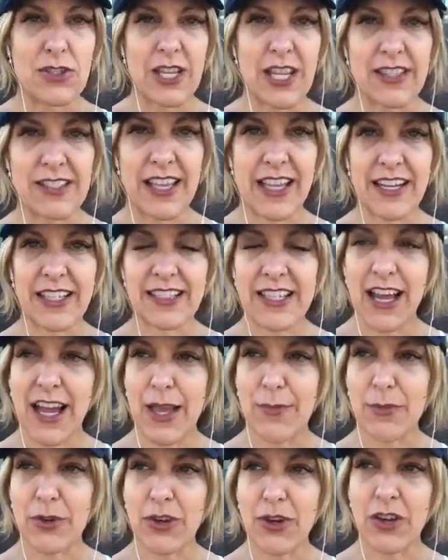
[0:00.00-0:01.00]
Set a
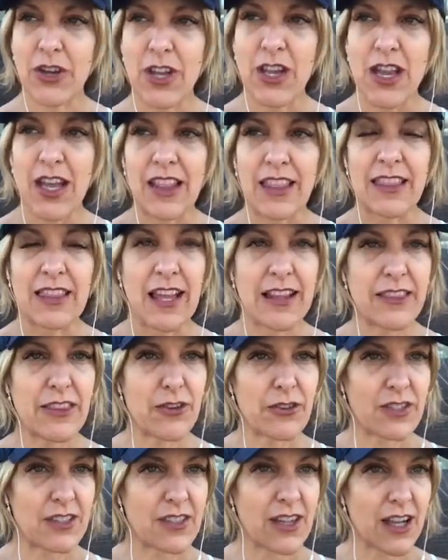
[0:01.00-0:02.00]
timer, let
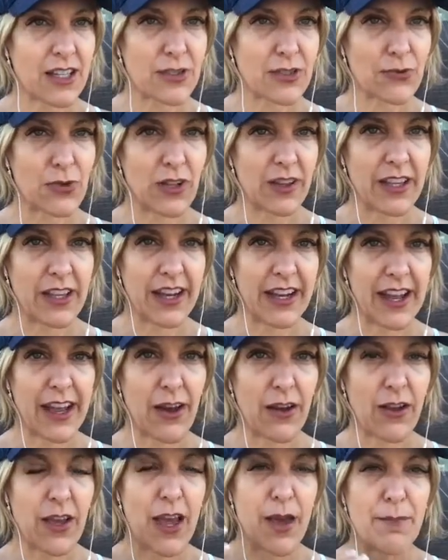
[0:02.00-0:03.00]
those thoughts roll in and
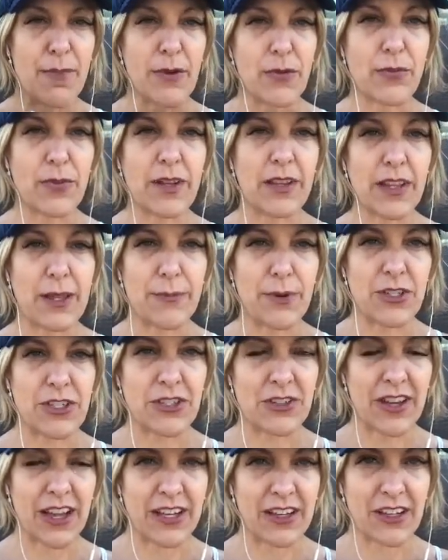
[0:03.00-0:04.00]
out, but really put
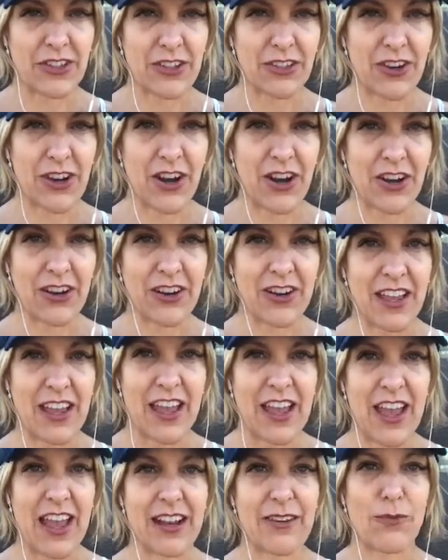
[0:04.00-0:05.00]
your hand on your heart,
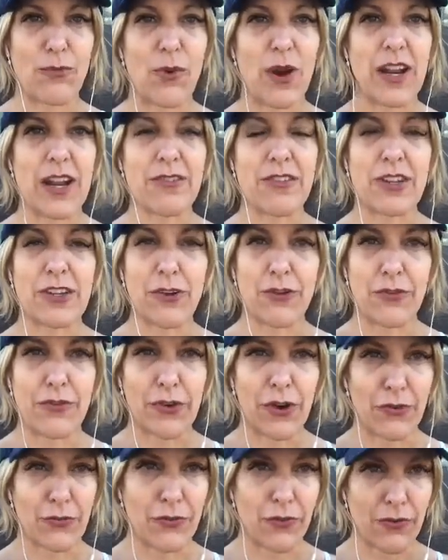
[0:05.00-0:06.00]
and whatever you're
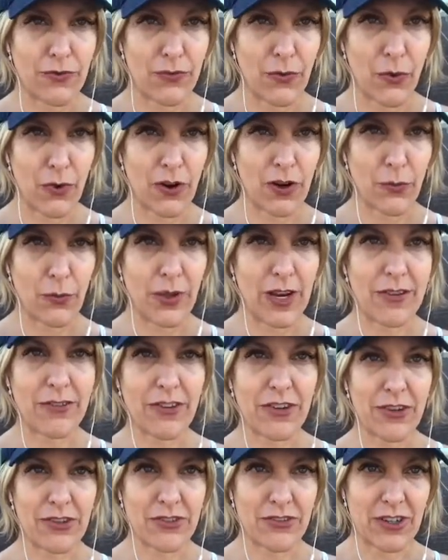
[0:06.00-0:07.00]
fearful for, whatever
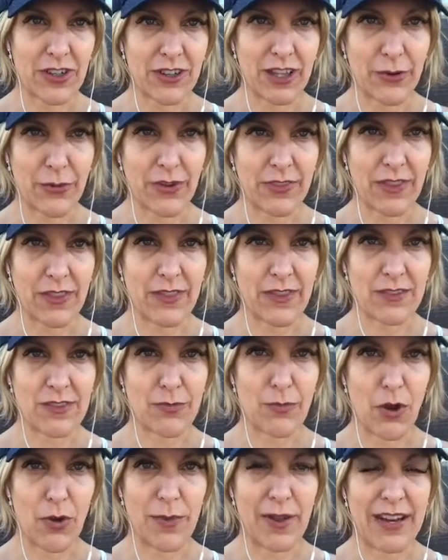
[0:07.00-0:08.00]
you're struggling with at this
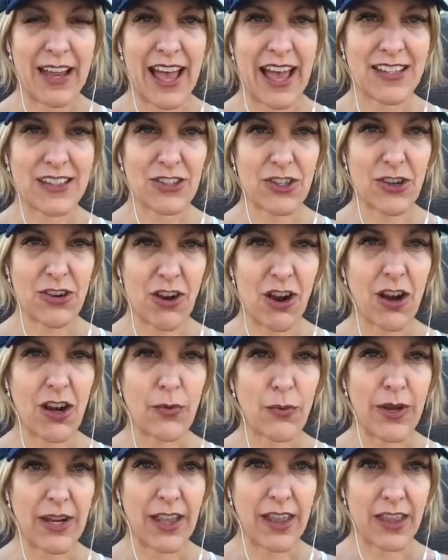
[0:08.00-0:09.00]
moment, ask your heart
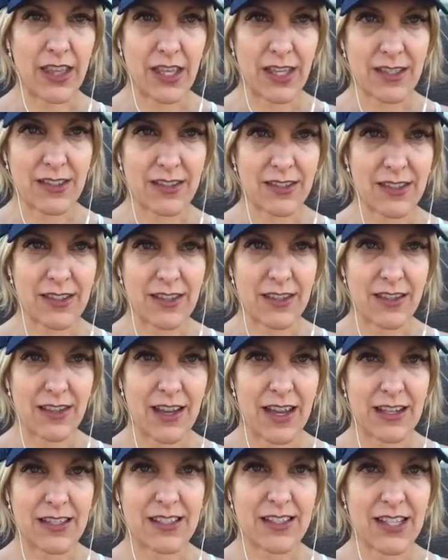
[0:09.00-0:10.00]
what it thinks
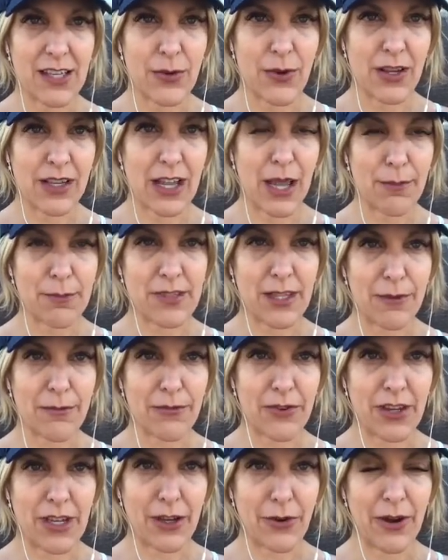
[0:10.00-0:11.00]
and see what comes up
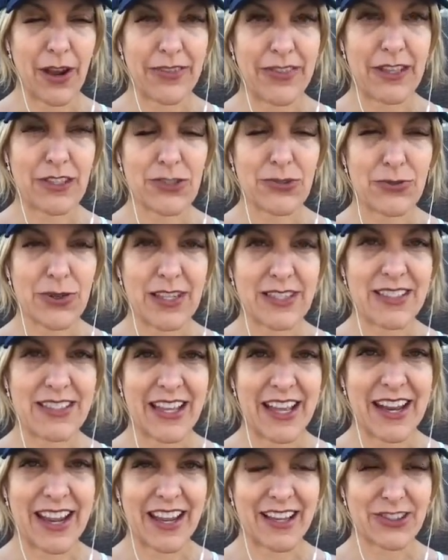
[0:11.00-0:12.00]
for you, and then trust
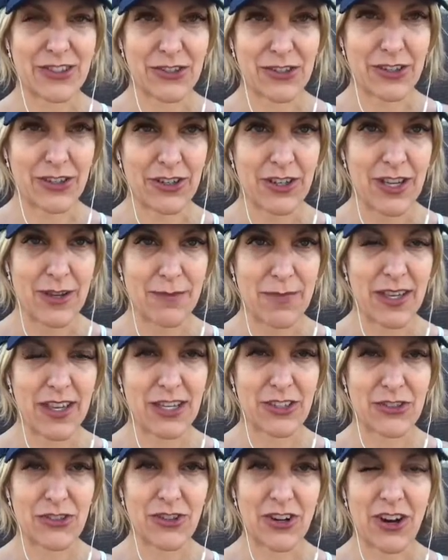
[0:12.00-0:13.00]
that answer,
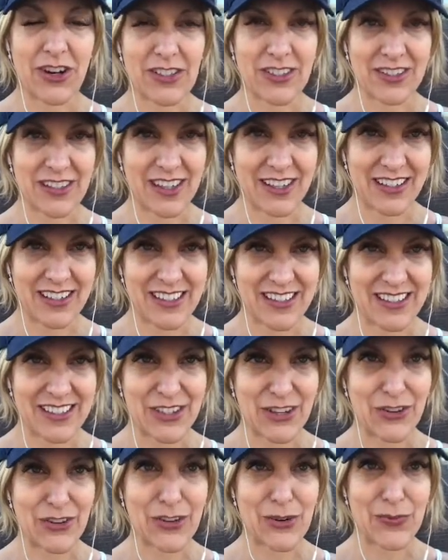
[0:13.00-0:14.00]
because your heart's not going to
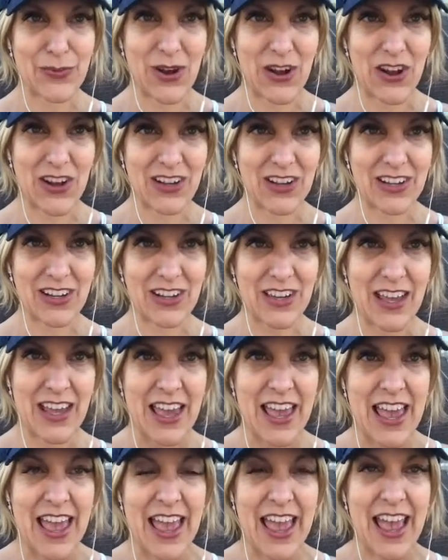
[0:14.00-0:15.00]
steer you wrong.
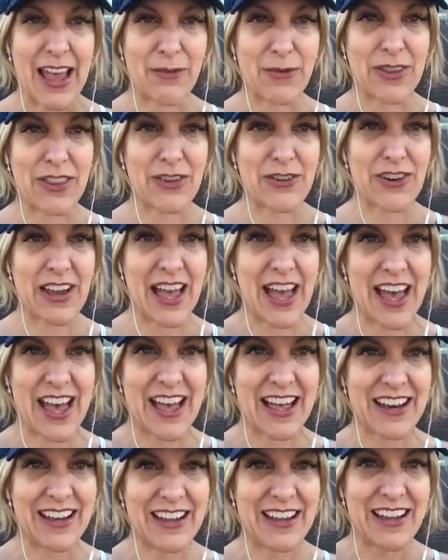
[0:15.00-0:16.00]
And with your
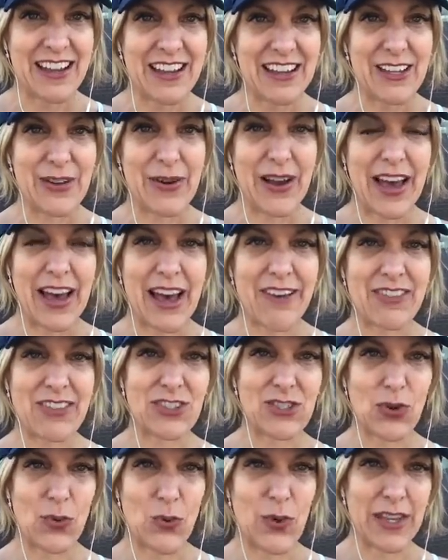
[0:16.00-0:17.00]
head, you have a
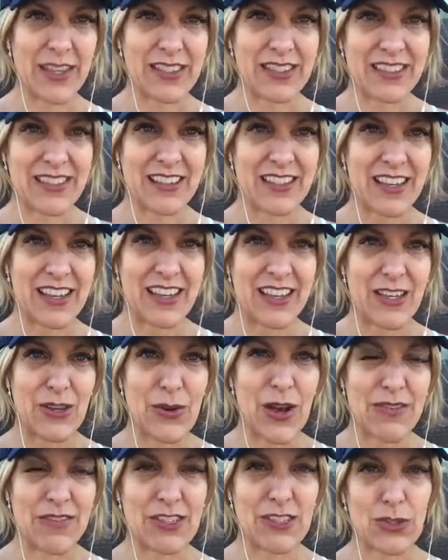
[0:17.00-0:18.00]
choice. You
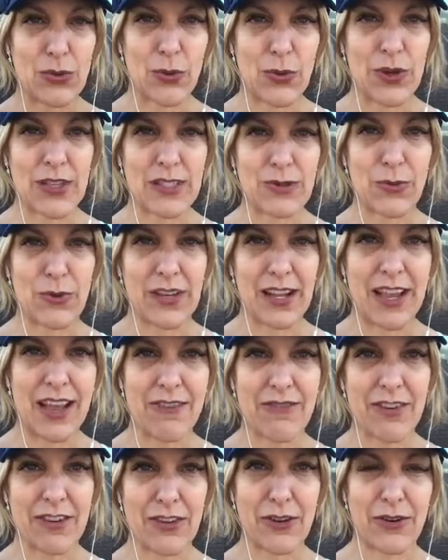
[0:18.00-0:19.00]
have a choice
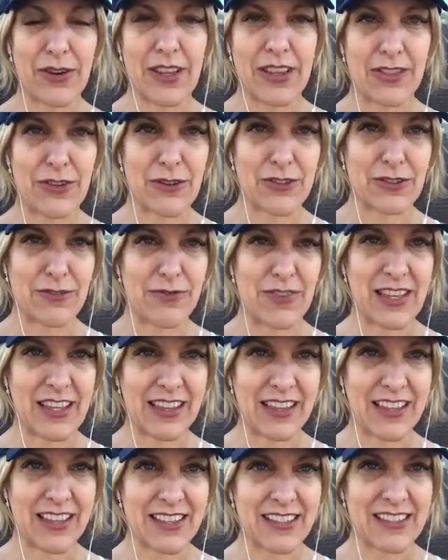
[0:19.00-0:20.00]
whenever you're in those
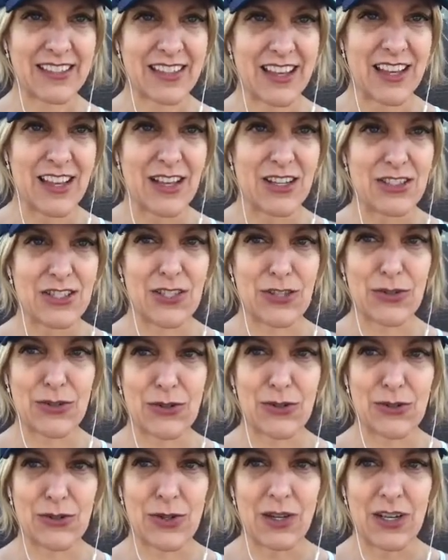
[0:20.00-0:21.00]
feelings
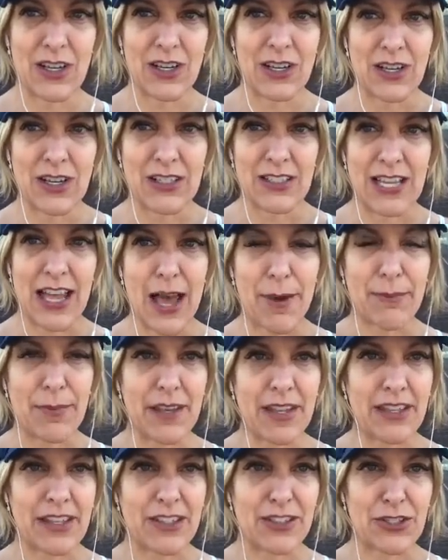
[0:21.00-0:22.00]
to tap
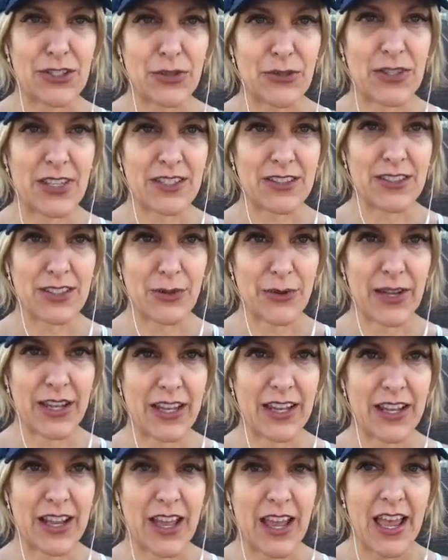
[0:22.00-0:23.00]
in and tune into
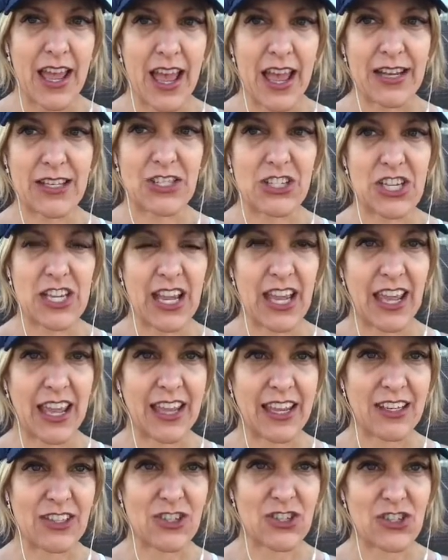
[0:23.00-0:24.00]
it and
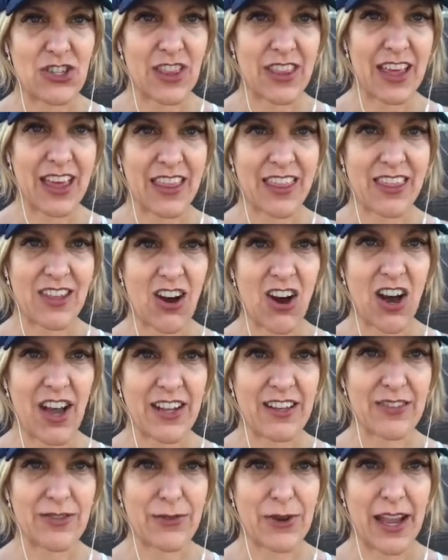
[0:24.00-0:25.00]
change that thought,
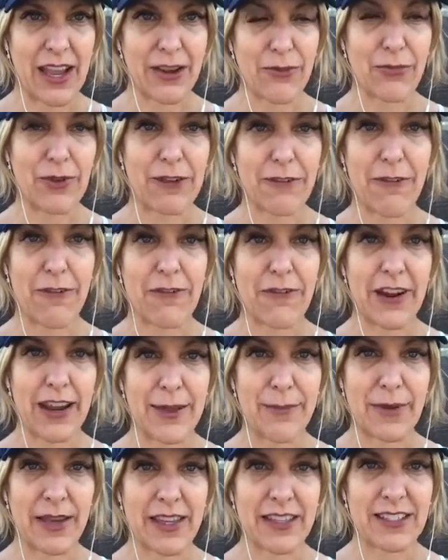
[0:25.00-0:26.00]
right?
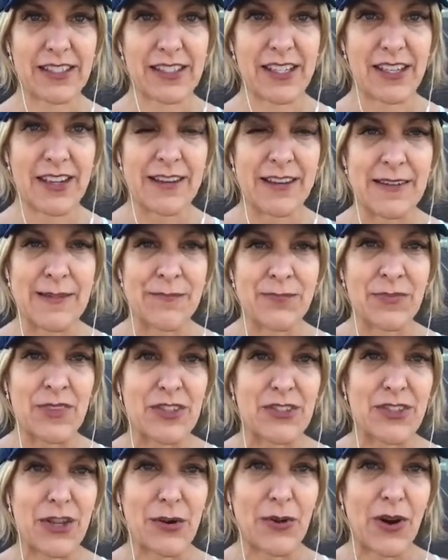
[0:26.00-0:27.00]
Reframe it.
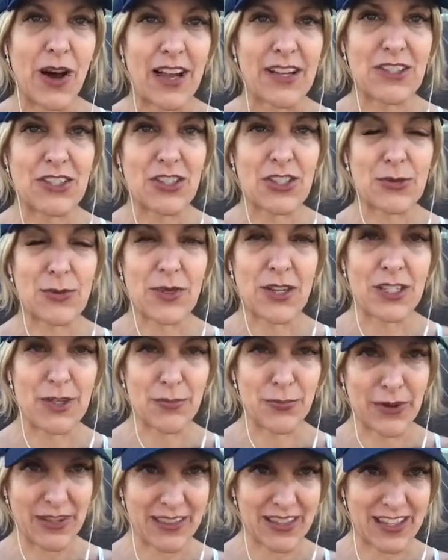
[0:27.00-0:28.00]
So I just wanted to
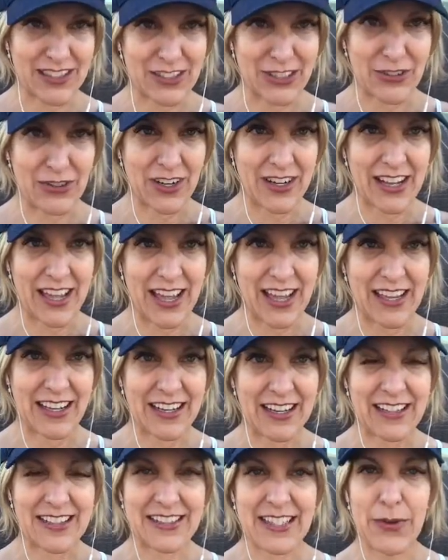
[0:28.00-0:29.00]
bring that to you today
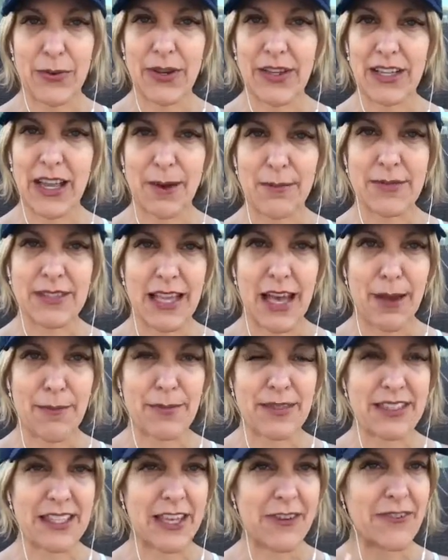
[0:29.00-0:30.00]
to see what comes up,
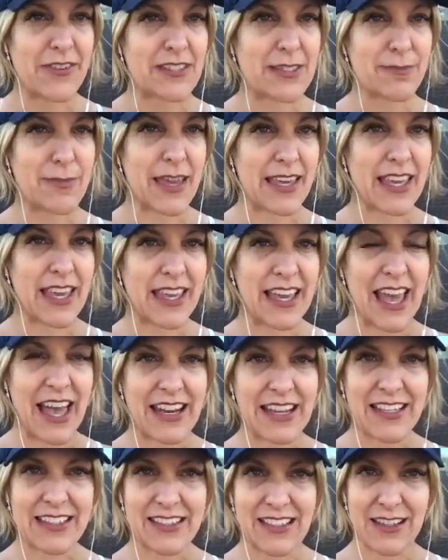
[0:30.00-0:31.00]
see if it's making
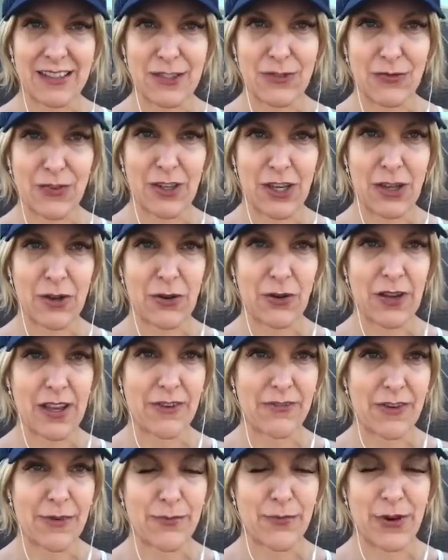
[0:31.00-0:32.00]
any sense for you,
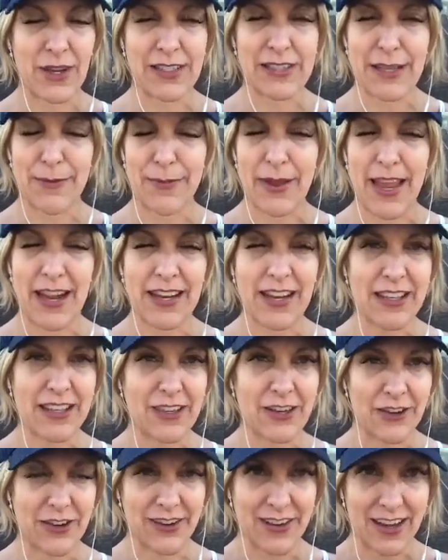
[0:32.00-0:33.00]
if it brings up any
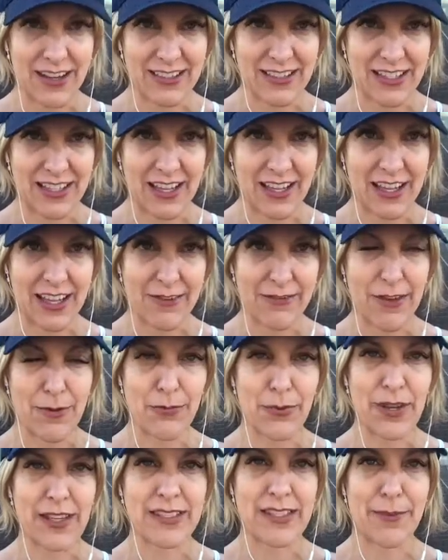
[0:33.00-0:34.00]
curiosity, if it
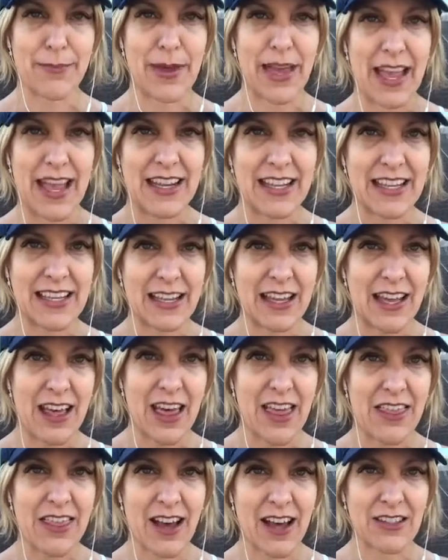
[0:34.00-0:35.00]
brings up any
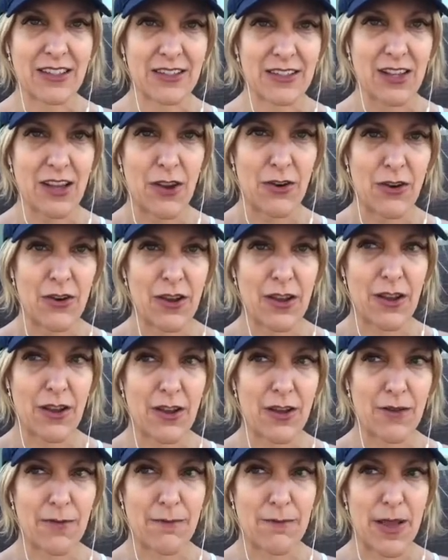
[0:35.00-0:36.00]
thoughts,
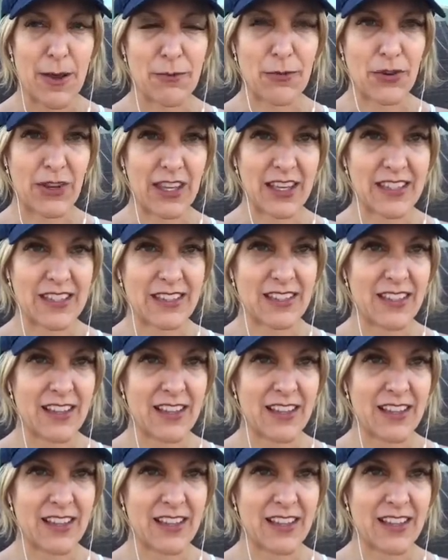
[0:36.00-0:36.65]
memories,